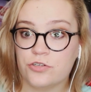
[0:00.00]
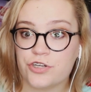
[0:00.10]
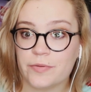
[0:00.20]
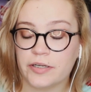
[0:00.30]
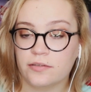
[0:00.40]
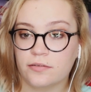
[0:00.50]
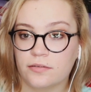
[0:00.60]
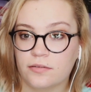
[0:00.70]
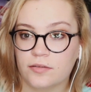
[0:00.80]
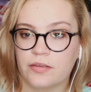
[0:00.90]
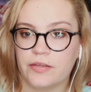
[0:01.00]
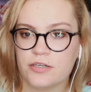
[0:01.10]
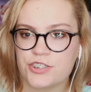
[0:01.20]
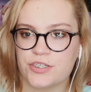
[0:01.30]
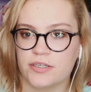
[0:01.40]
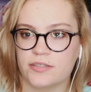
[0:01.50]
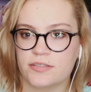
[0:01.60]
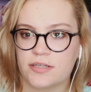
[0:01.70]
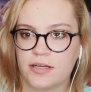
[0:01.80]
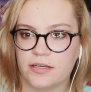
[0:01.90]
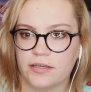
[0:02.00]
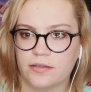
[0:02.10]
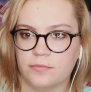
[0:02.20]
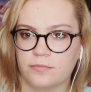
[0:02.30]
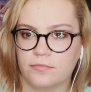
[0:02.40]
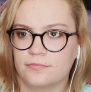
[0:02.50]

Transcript: Dreamer. There she is. Goddamn.